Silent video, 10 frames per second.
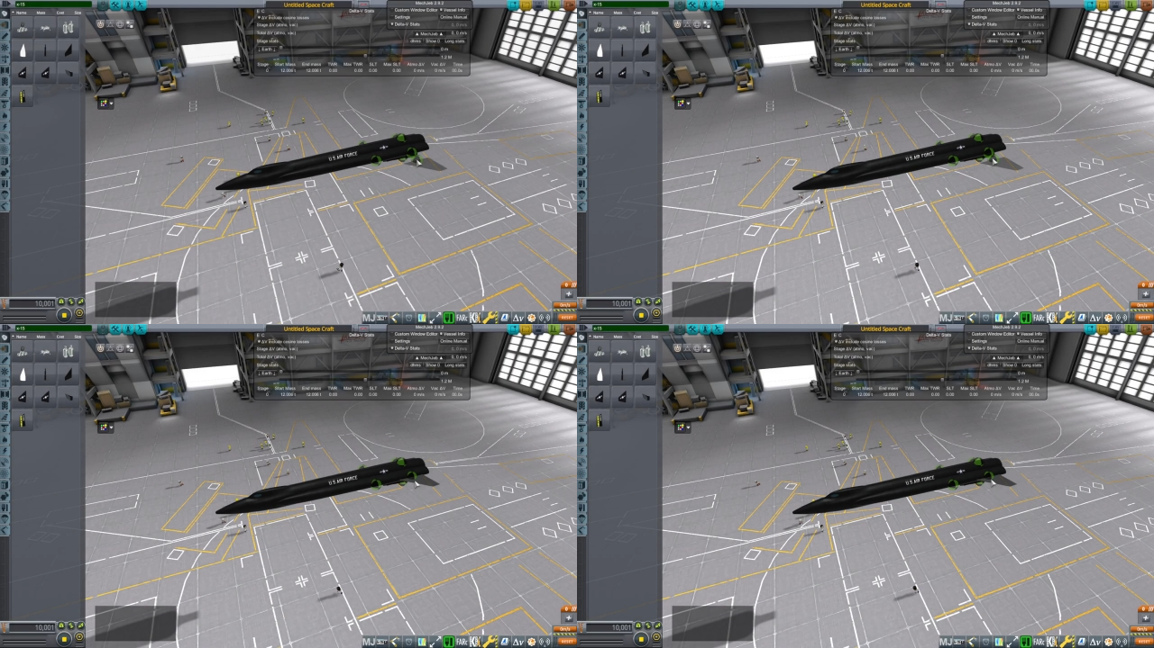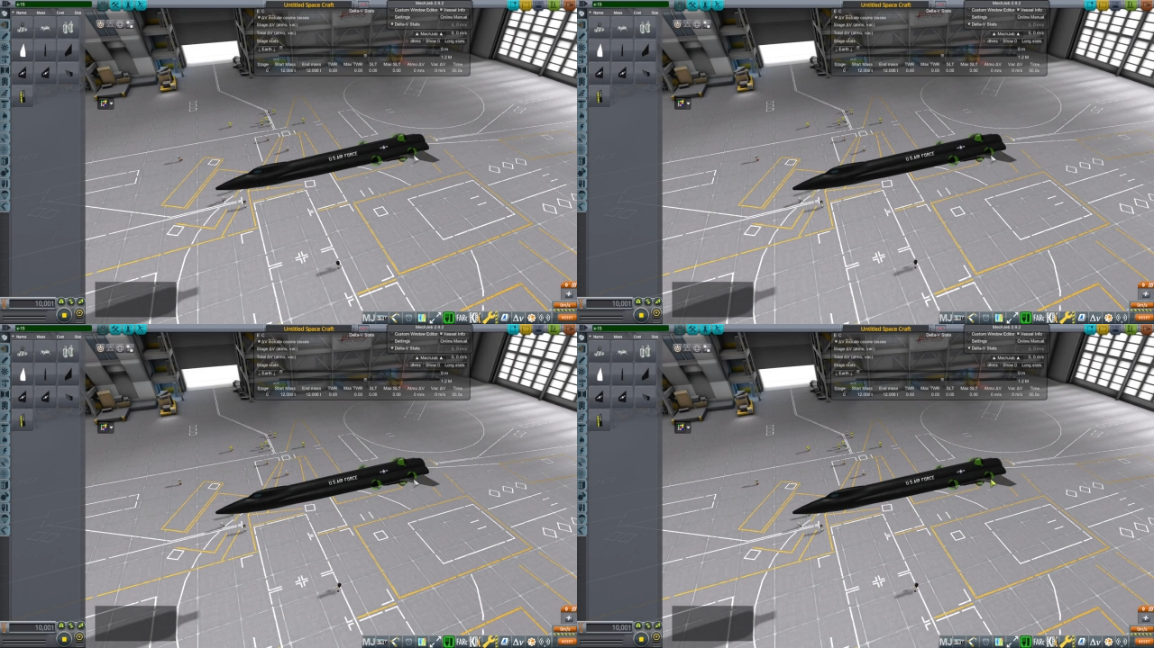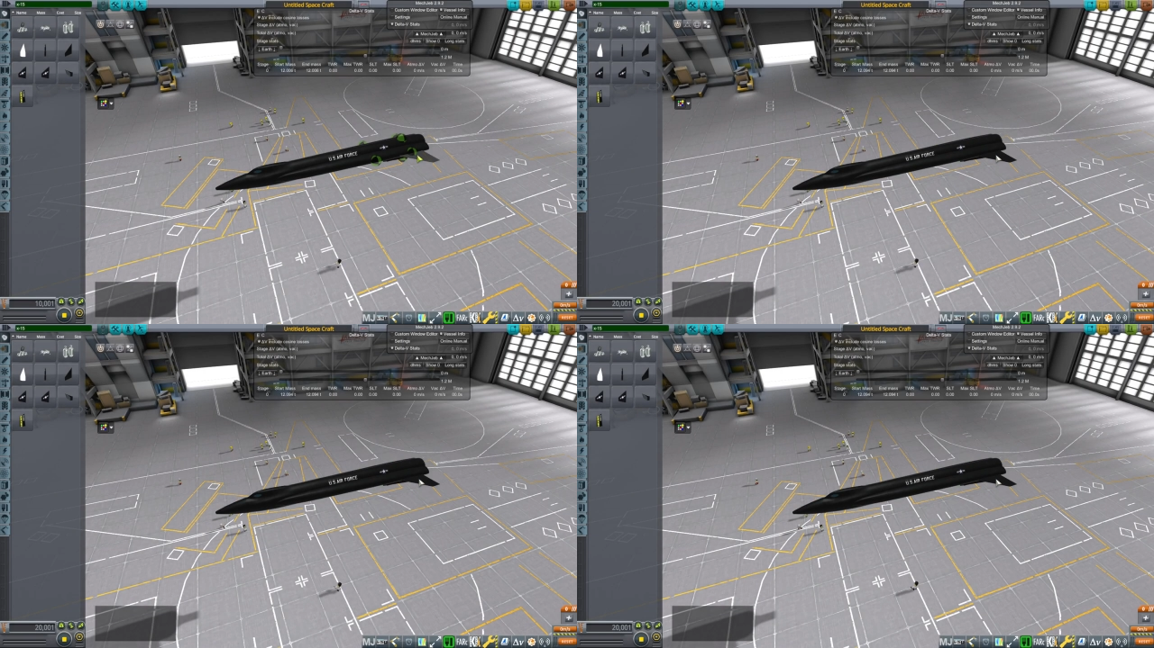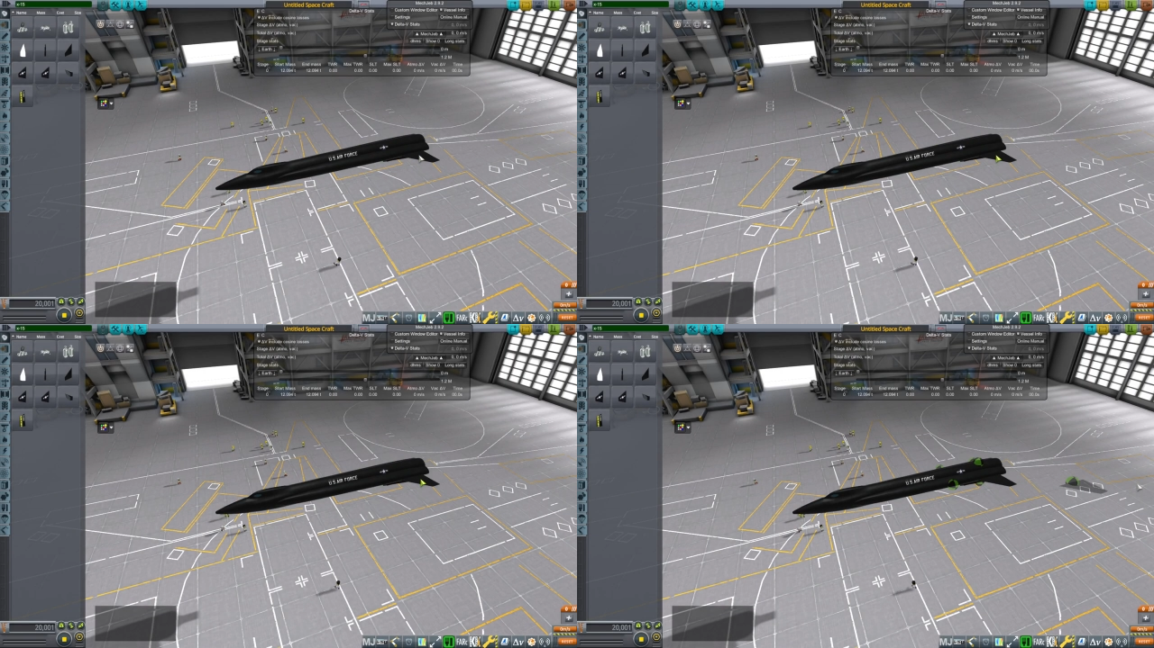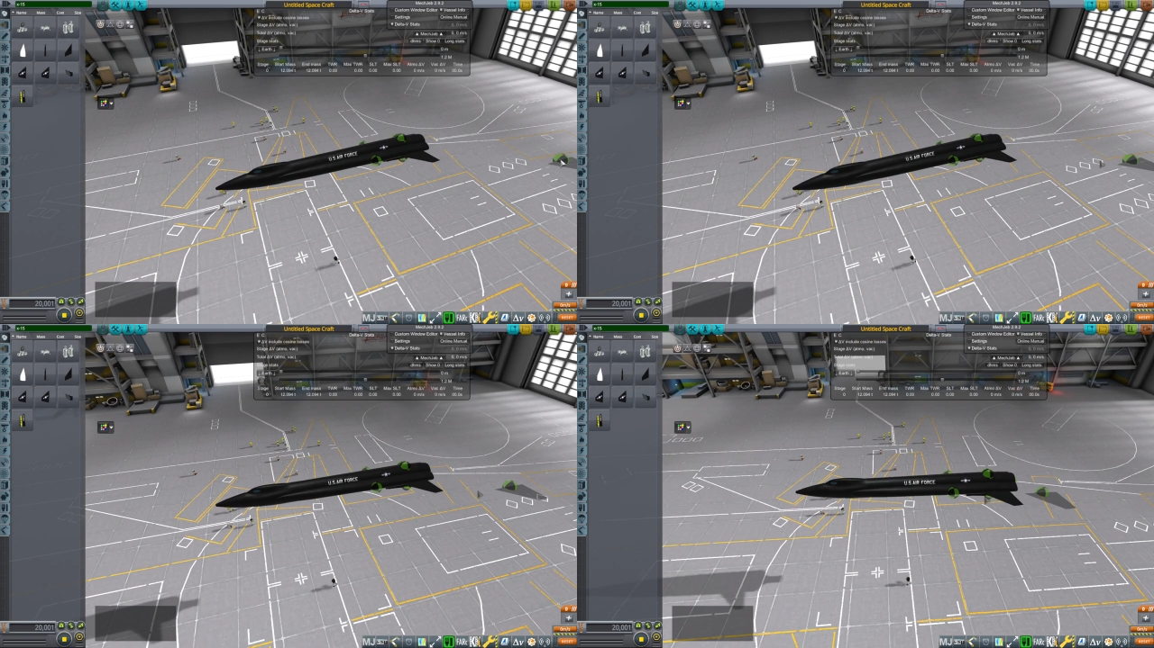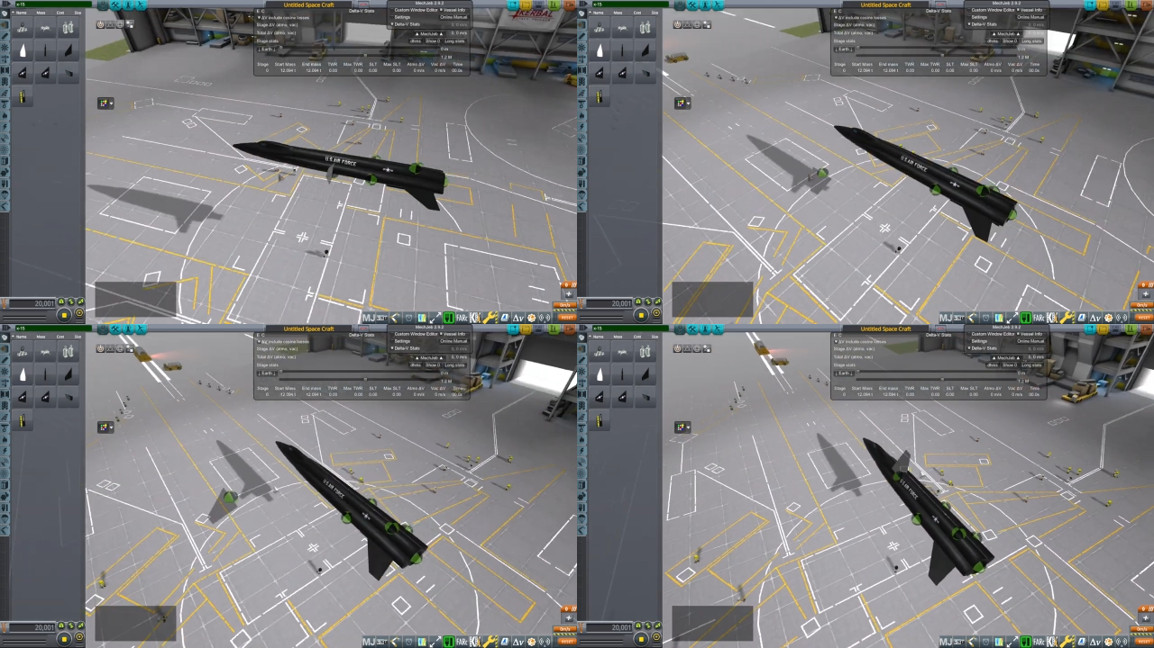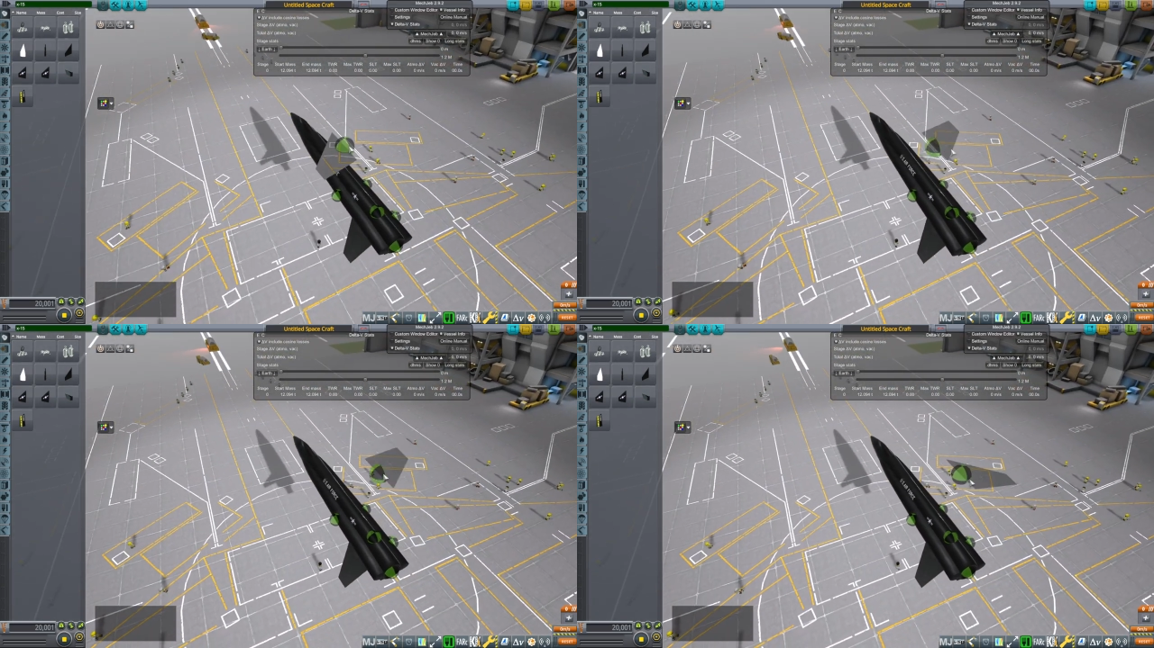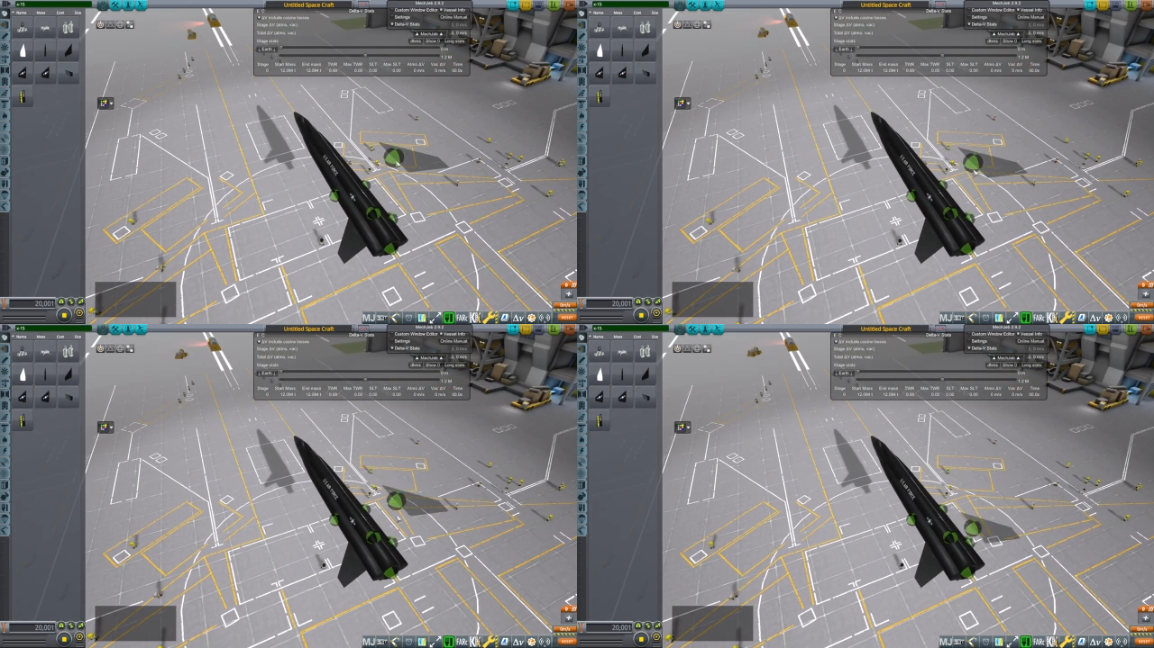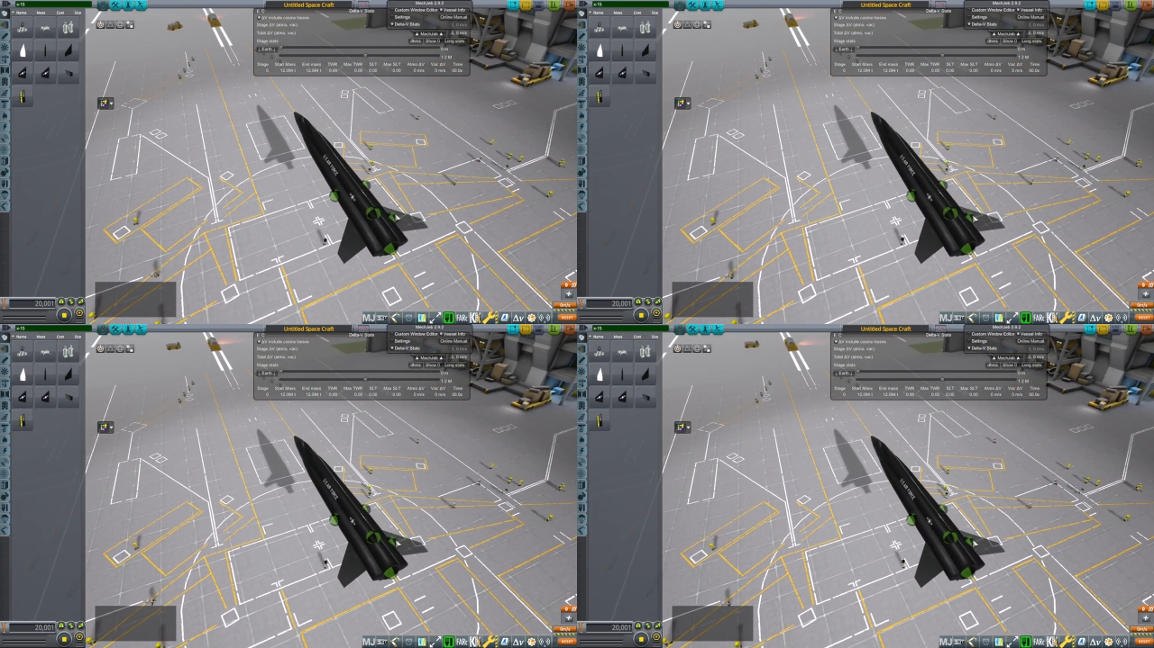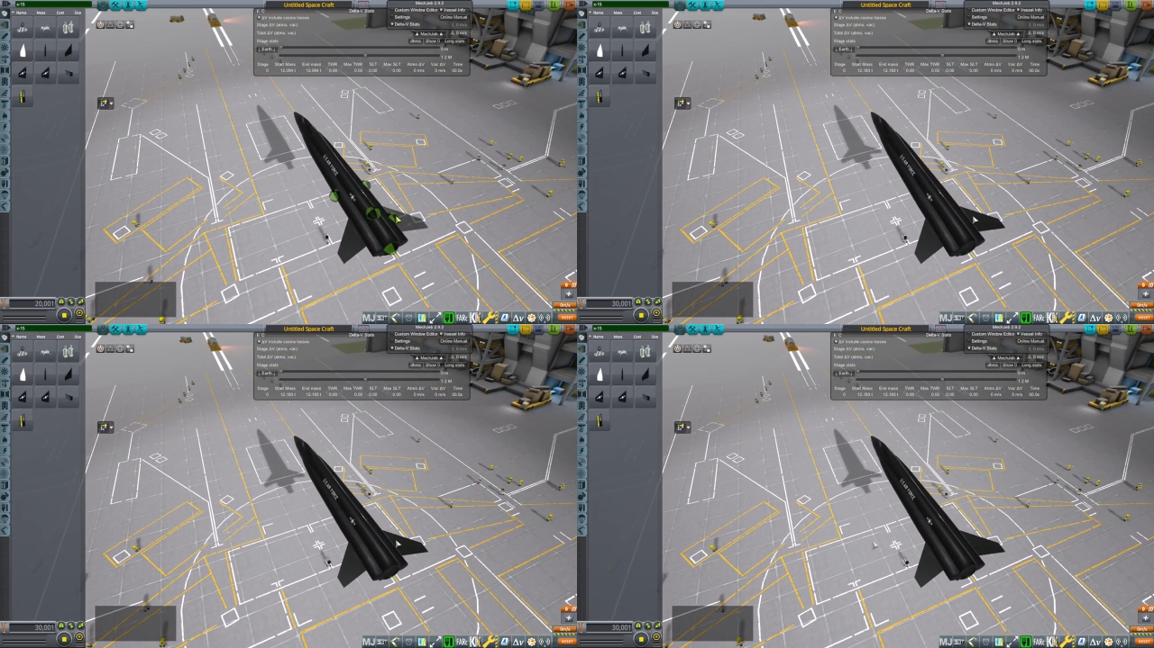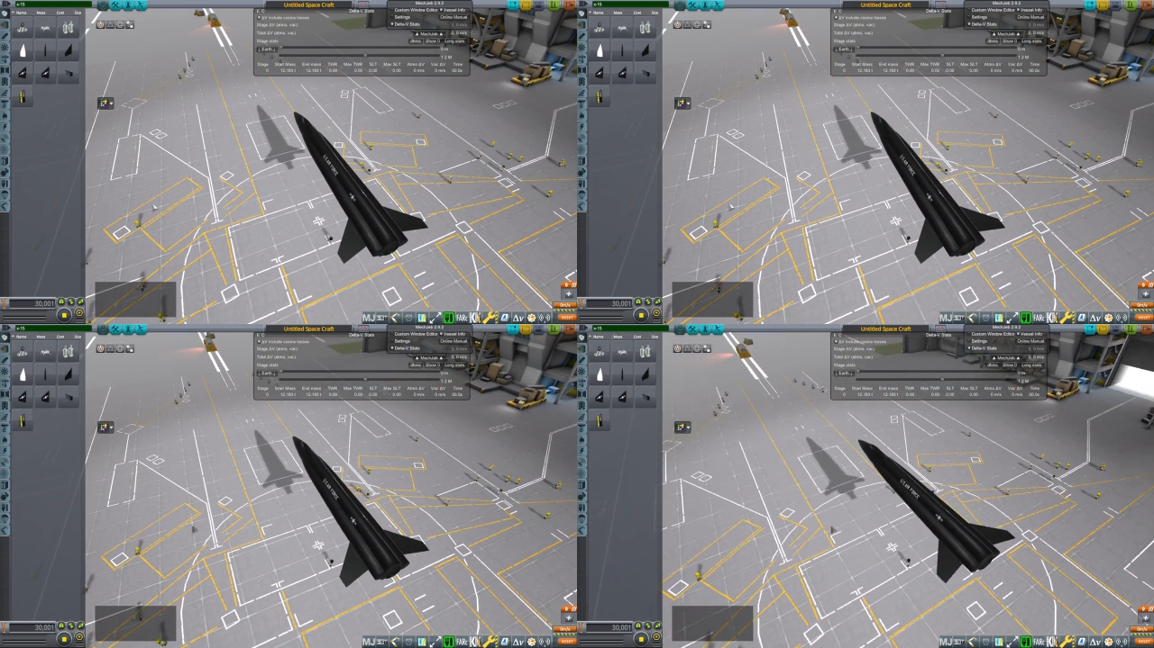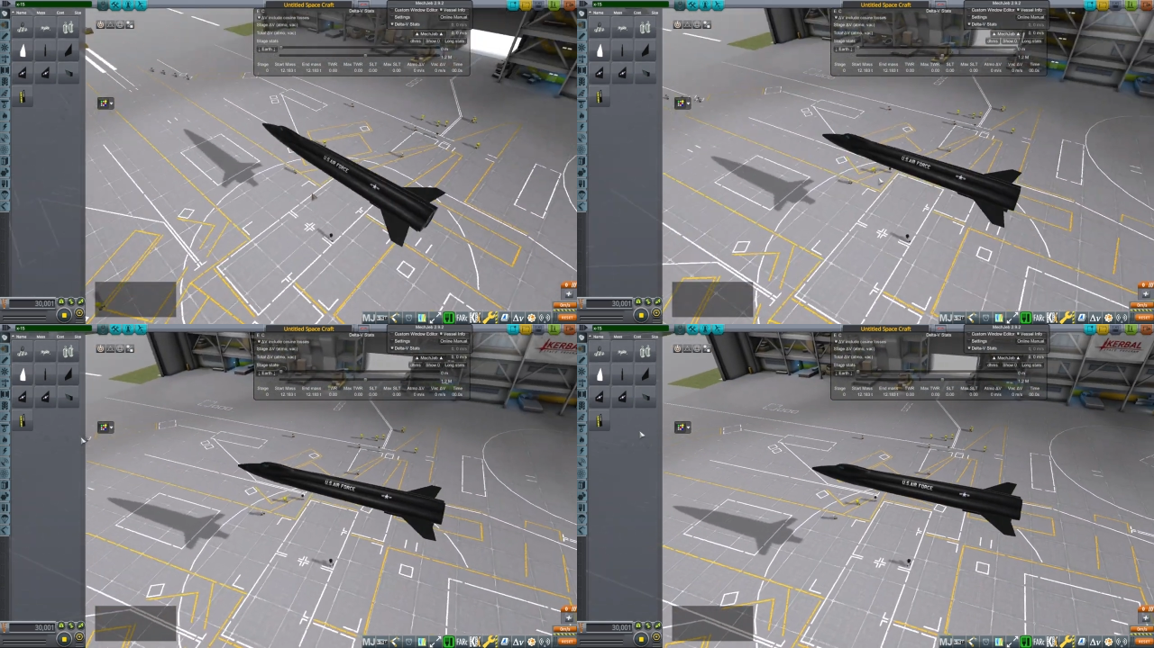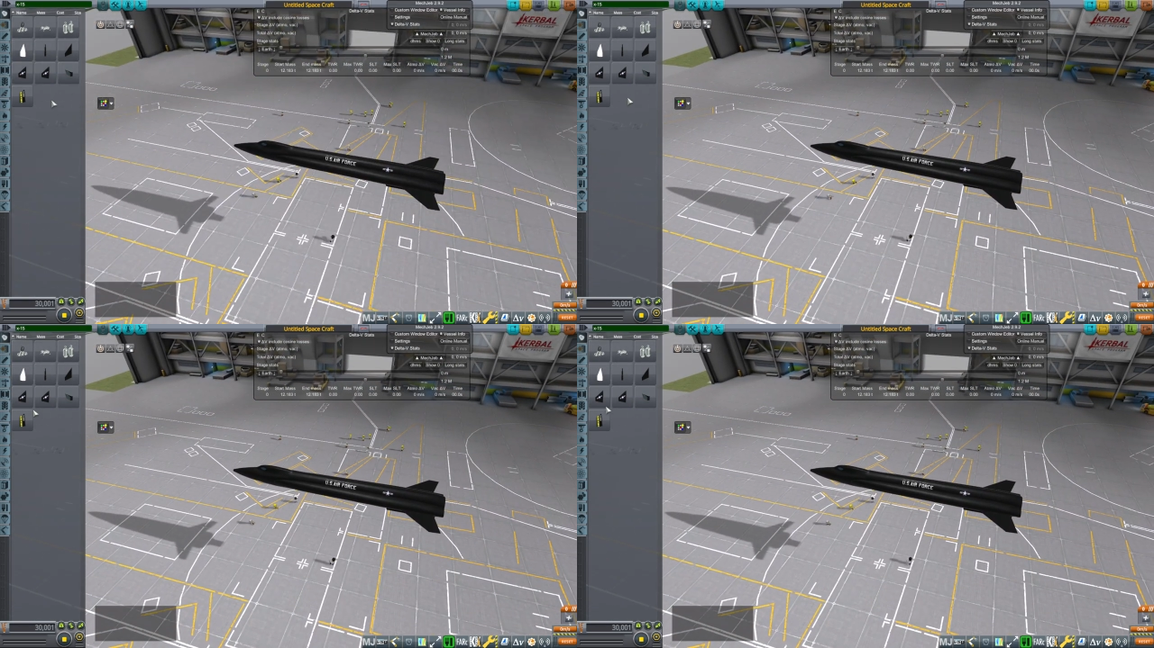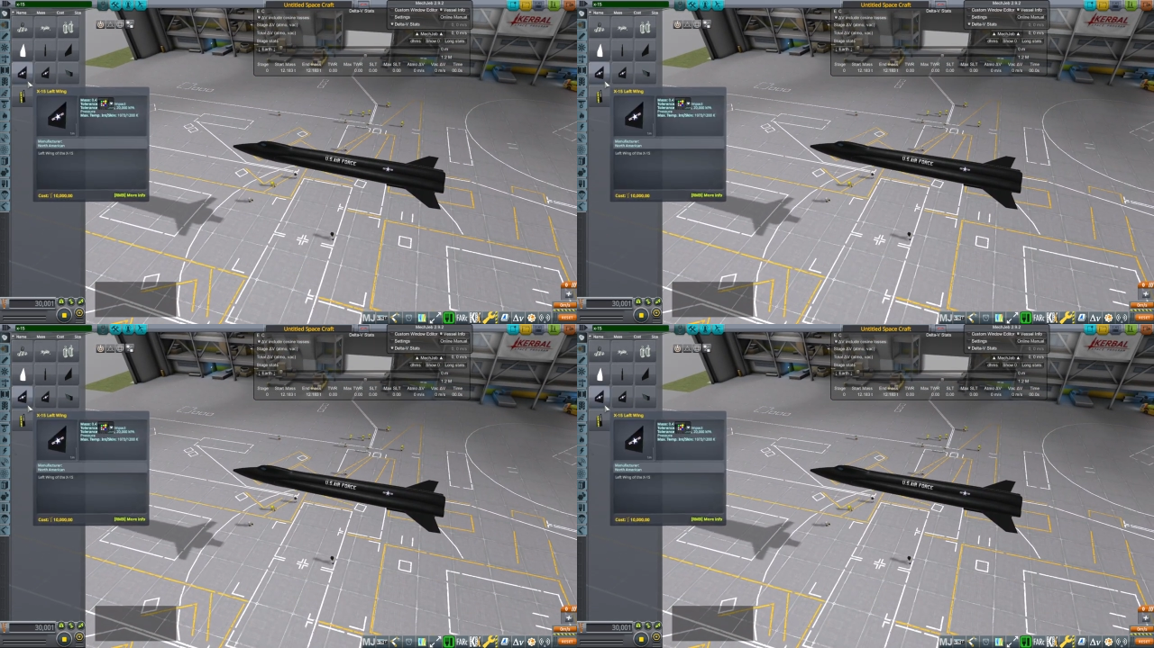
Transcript: (no speaker visible)